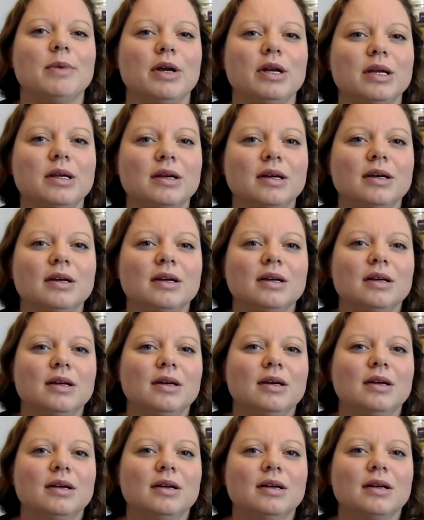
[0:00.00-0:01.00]
only
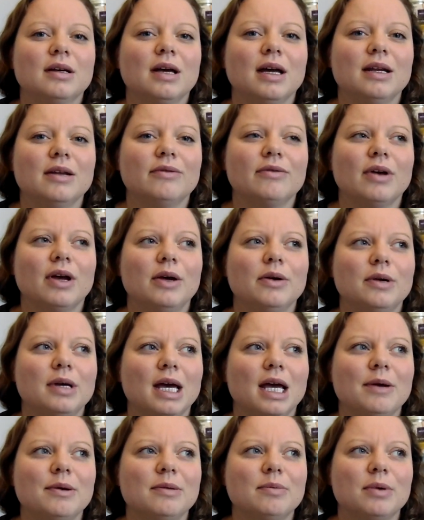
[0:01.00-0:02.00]
kind of
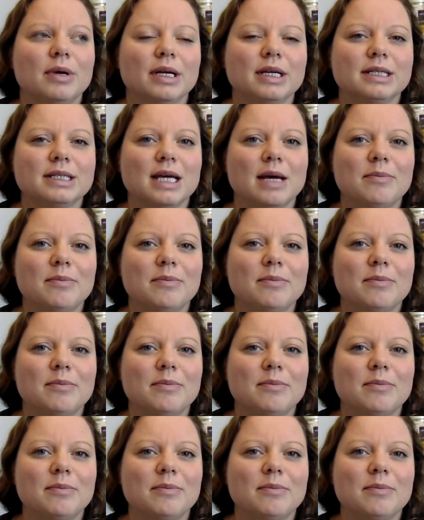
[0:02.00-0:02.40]
okay with putting